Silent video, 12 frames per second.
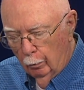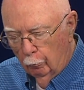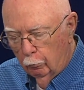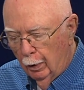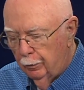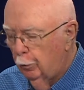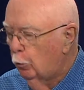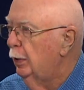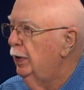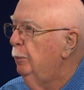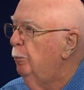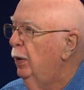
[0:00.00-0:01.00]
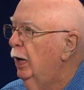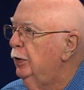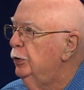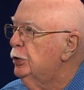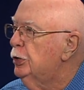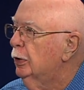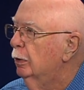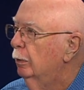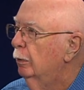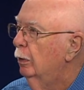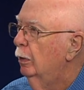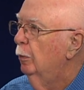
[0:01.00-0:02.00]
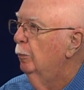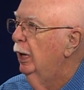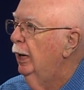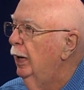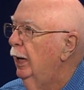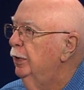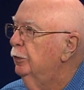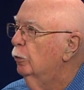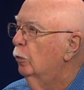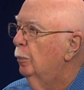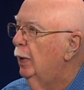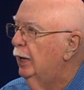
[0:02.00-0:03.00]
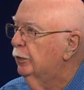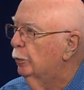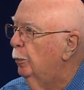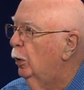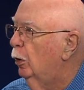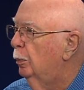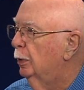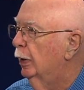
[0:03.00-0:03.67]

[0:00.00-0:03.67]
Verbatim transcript: referee punched by a high school basketball